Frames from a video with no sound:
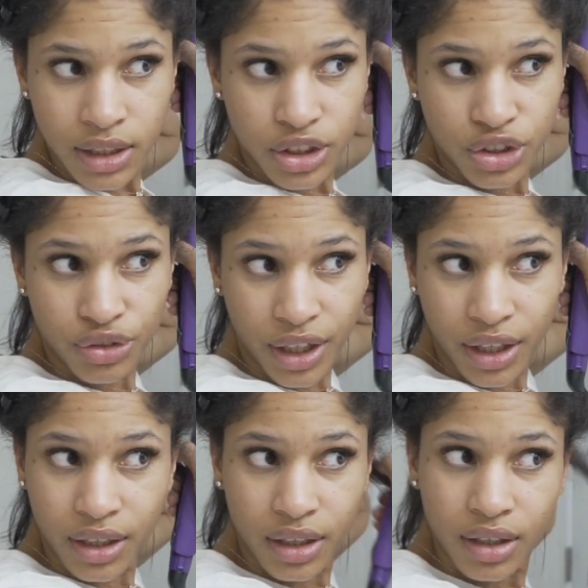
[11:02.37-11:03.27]

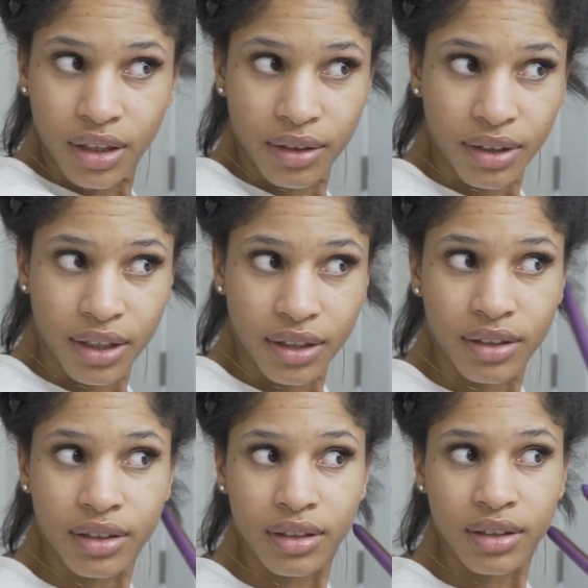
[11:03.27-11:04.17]
strand of hair.
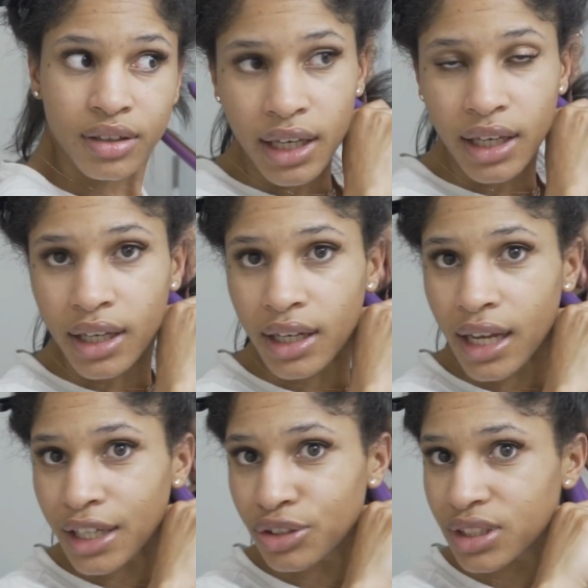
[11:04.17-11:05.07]
And
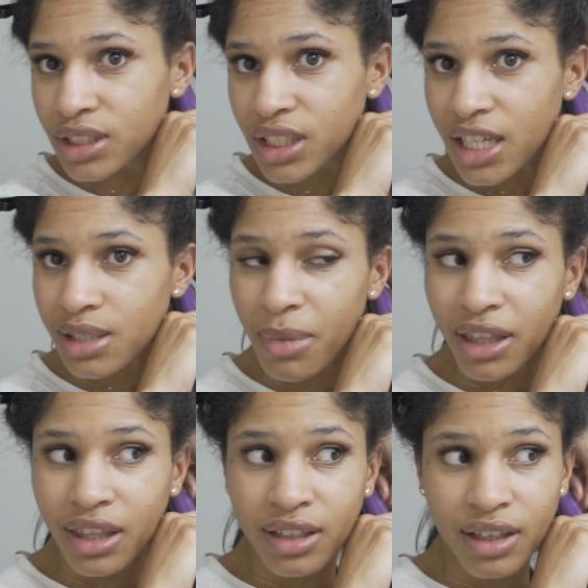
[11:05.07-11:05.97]
I use the chase
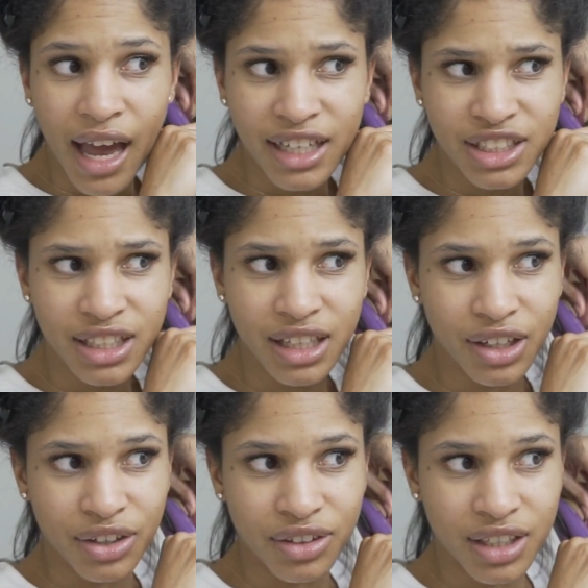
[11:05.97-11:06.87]
method. I actually
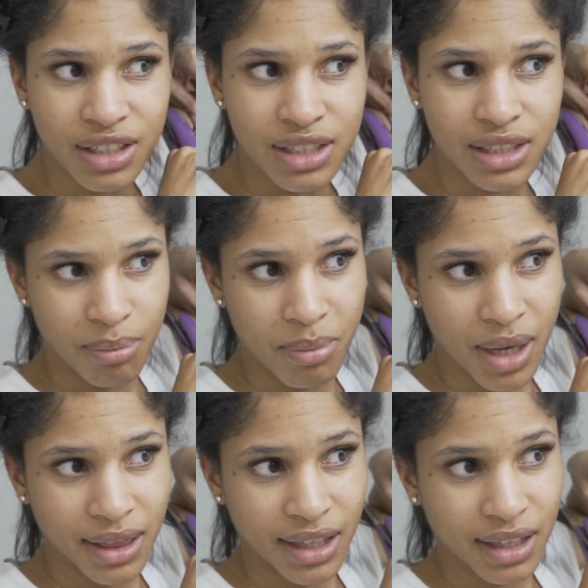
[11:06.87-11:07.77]
learned this
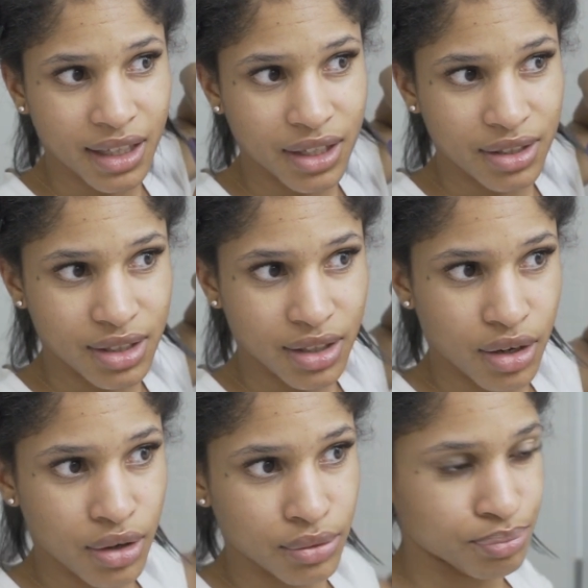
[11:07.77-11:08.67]
method years
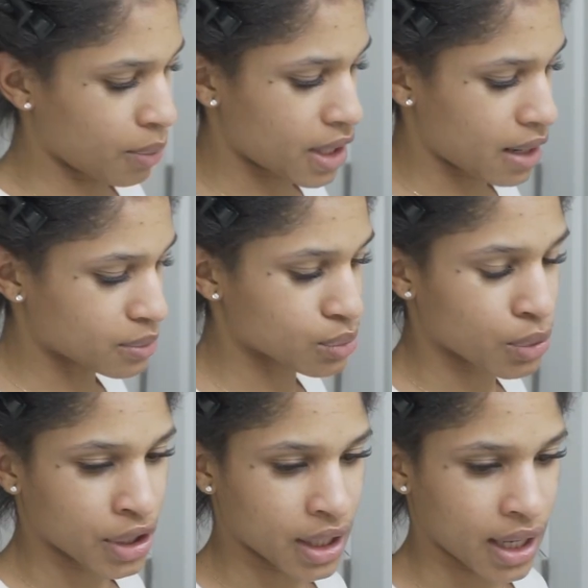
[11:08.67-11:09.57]
ago when I was
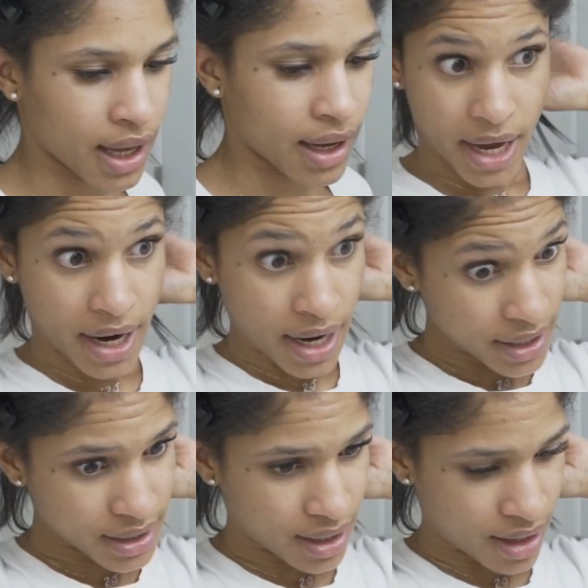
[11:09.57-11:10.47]
working at a hair
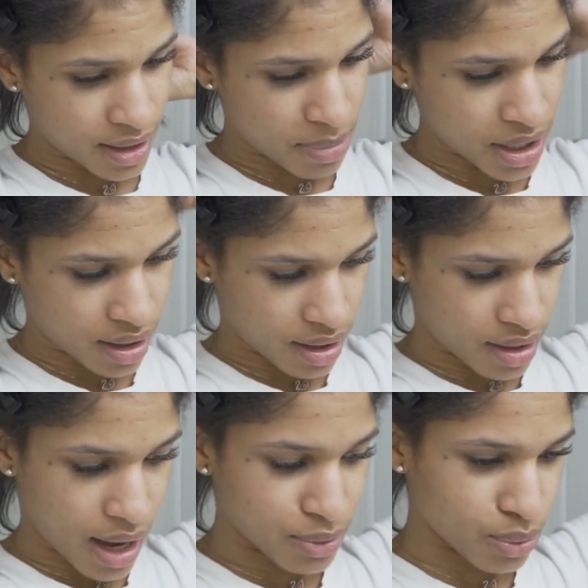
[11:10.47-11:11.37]
salon in
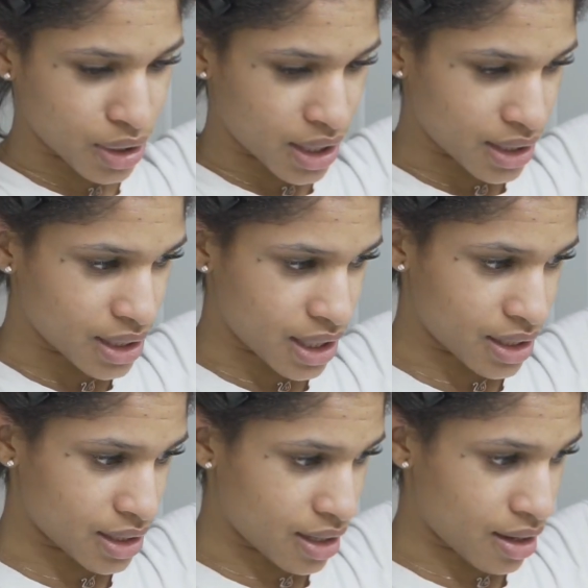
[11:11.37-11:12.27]
Pentagon. I was working at this hair
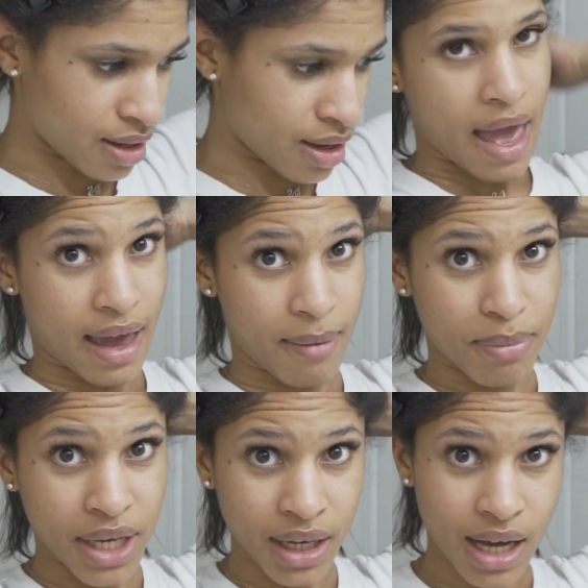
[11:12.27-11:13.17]
salon at
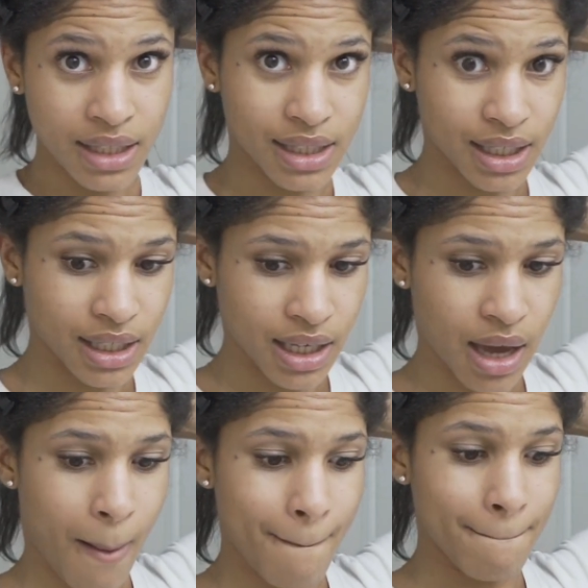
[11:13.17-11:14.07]
Pentagon City
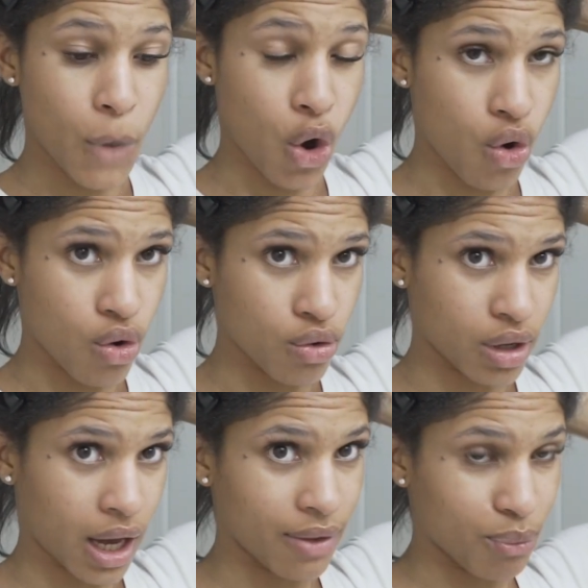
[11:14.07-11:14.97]
Mall,
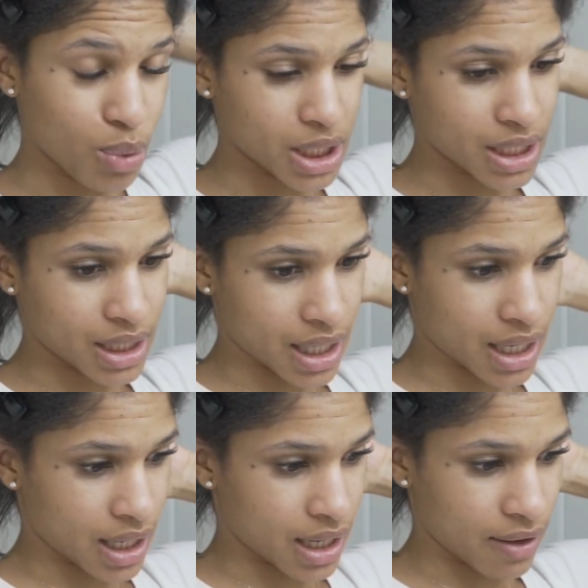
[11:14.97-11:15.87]
which is
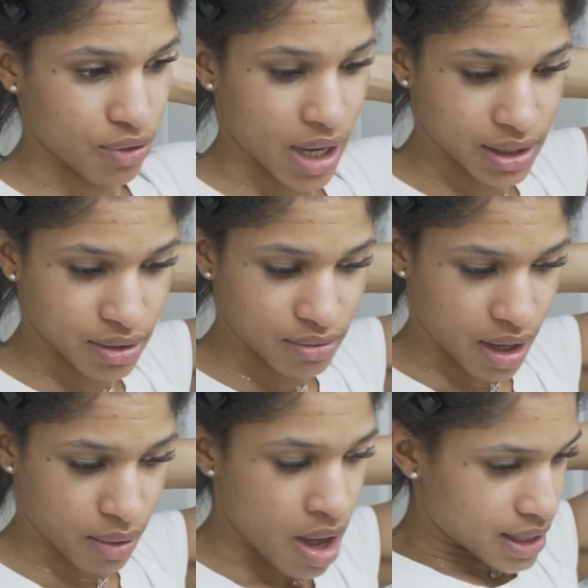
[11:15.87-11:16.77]
in, if you guys don't
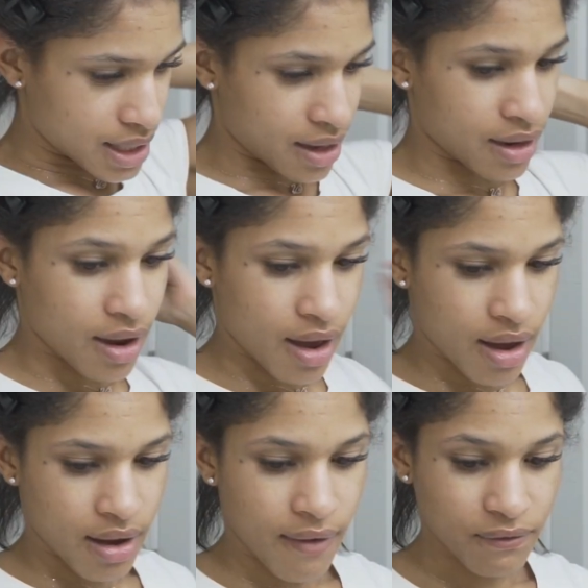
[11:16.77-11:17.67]
know, it's in
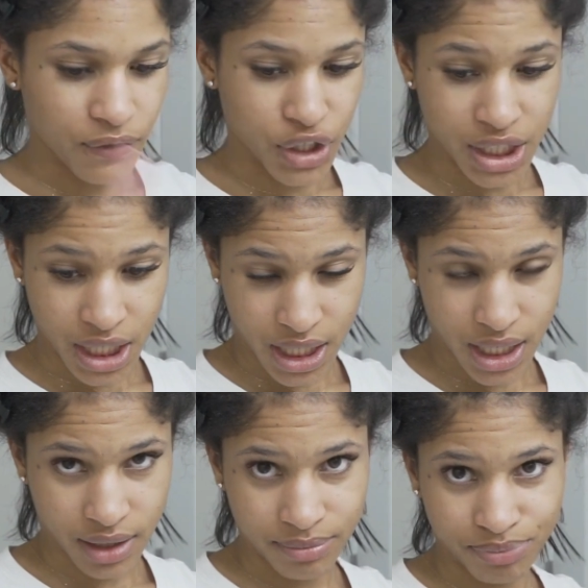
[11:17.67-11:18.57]

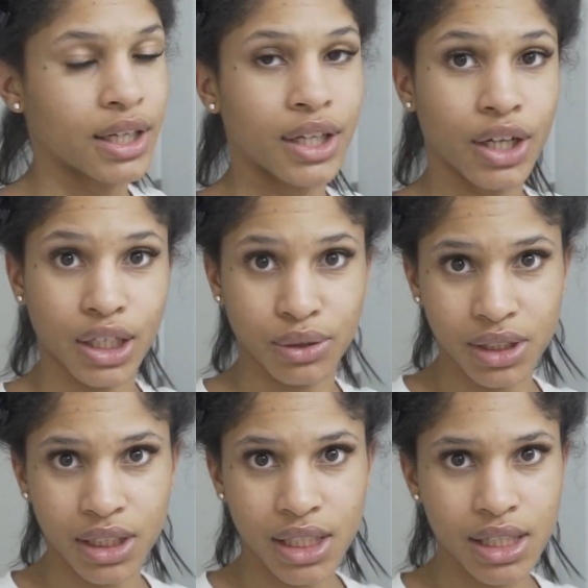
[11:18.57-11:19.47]
Virginia, close
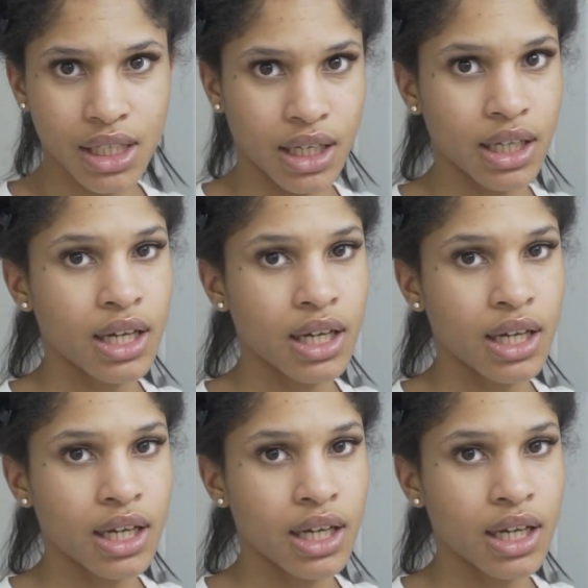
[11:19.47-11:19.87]
to DC.